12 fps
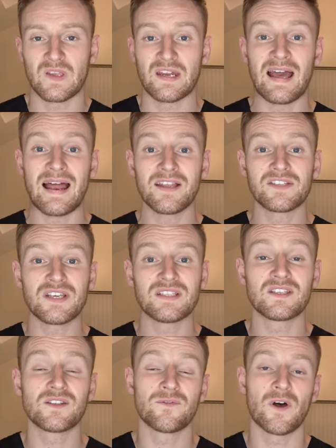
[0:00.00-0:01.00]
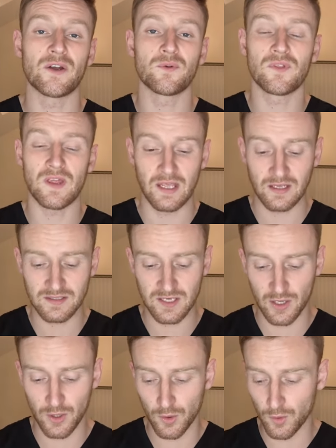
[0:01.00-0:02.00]
And allergies is the final thing.
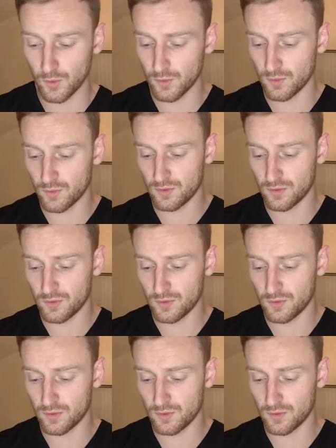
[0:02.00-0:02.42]
So